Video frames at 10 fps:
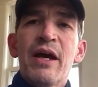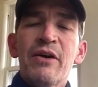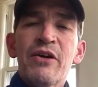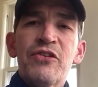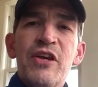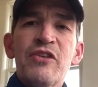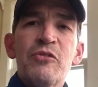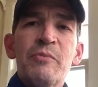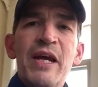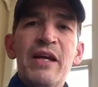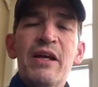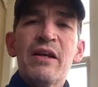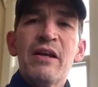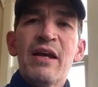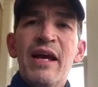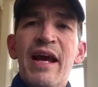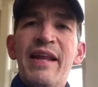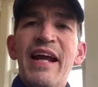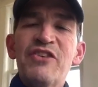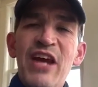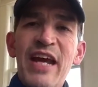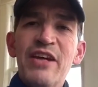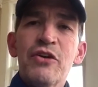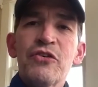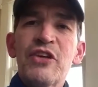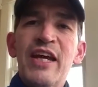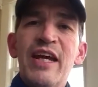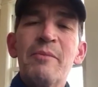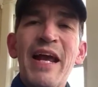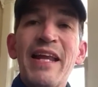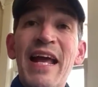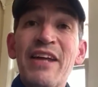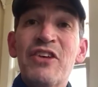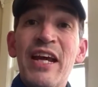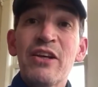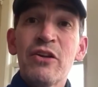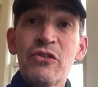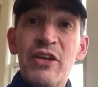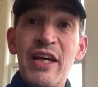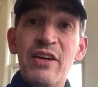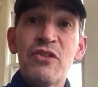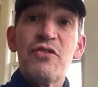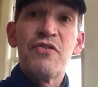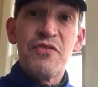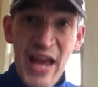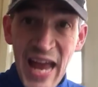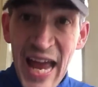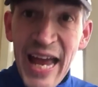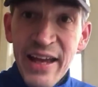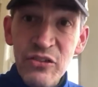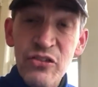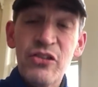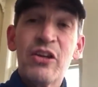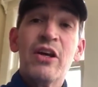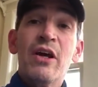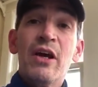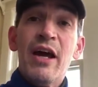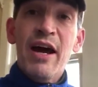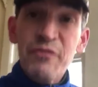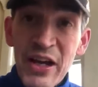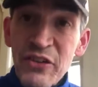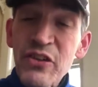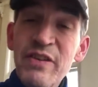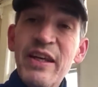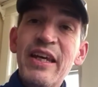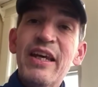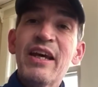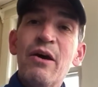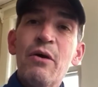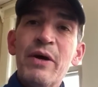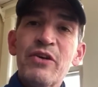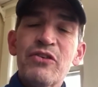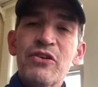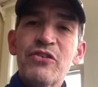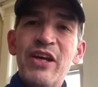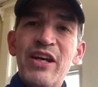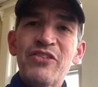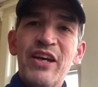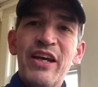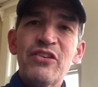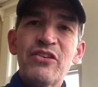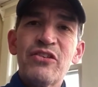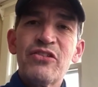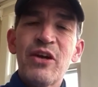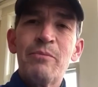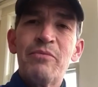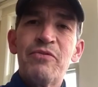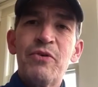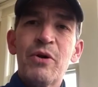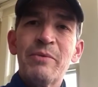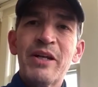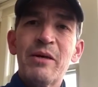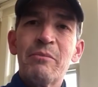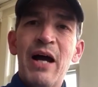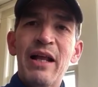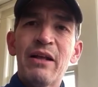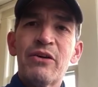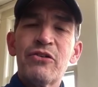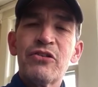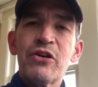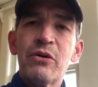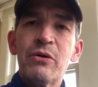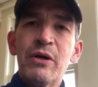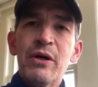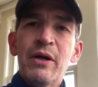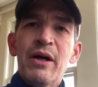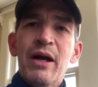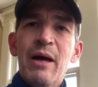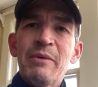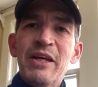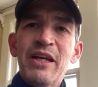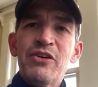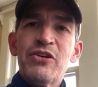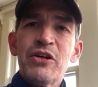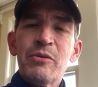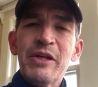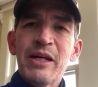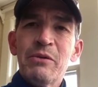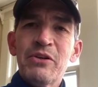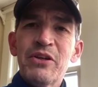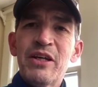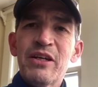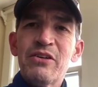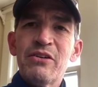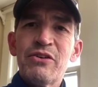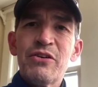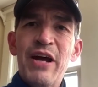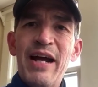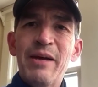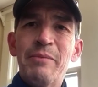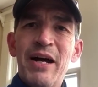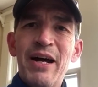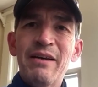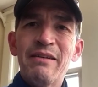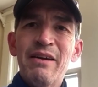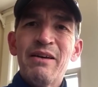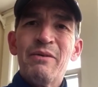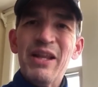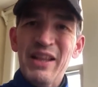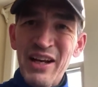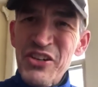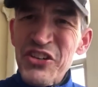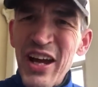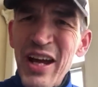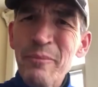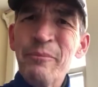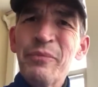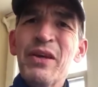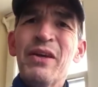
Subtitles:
Eric Senseman and that Daniels kid. Man, that Daniels kid is fast. How fast do you think he can go at Western States? I guess he's a sub 4-minute miler, so I mean, he should be able to get to the track by, lunchtime?